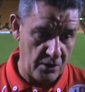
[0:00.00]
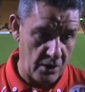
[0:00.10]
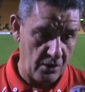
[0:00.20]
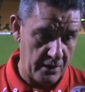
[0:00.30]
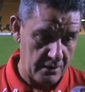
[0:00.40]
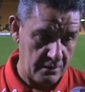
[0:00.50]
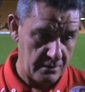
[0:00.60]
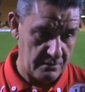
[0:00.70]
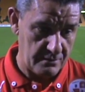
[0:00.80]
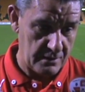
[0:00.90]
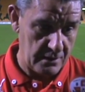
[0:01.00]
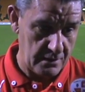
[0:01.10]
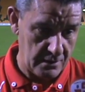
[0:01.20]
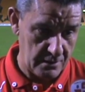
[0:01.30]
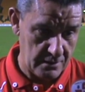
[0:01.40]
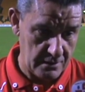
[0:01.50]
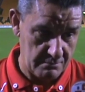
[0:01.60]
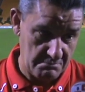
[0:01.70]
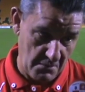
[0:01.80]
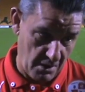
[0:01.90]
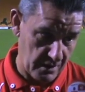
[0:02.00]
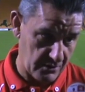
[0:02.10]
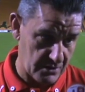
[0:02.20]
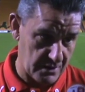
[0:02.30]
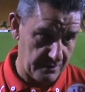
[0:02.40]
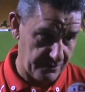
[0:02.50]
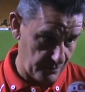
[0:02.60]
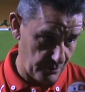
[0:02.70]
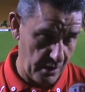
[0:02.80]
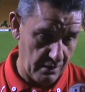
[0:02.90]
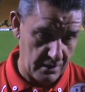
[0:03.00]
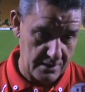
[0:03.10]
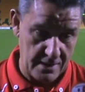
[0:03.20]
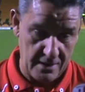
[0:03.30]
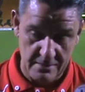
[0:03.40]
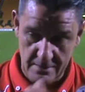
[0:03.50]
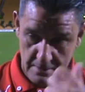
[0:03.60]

on the line. Uh, I could see from where I sat,